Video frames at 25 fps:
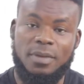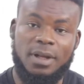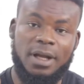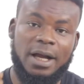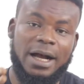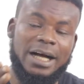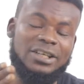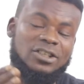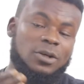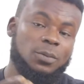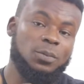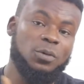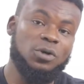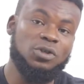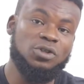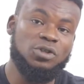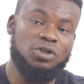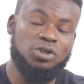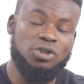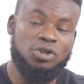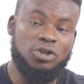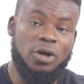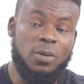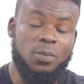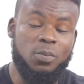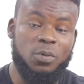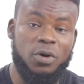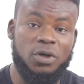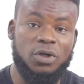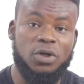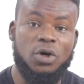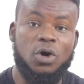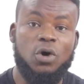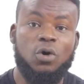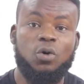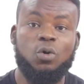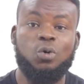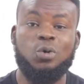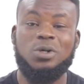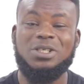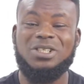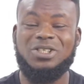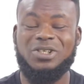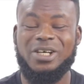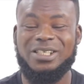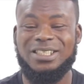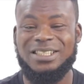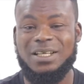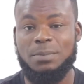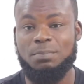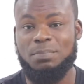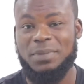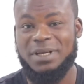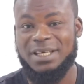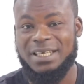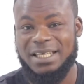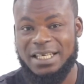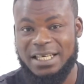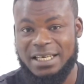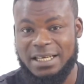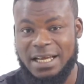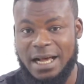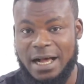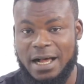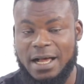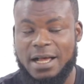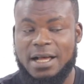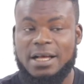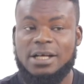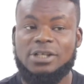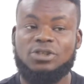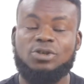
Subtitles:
as opposed to someone who is just a beginner.